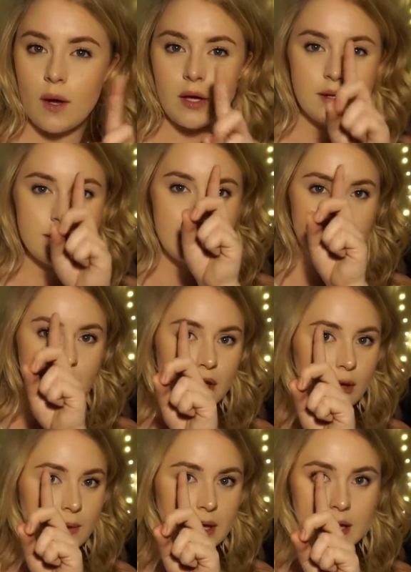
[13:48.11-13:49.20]
oils that have
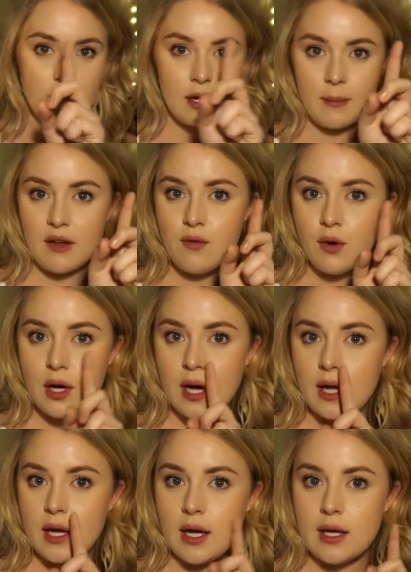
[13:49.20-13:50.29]
accumulated on my
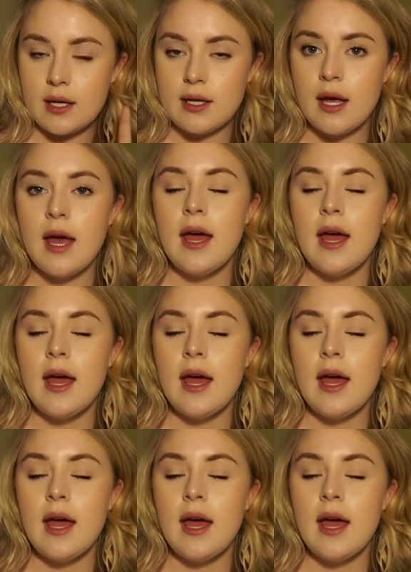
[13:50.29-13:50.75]
forehead and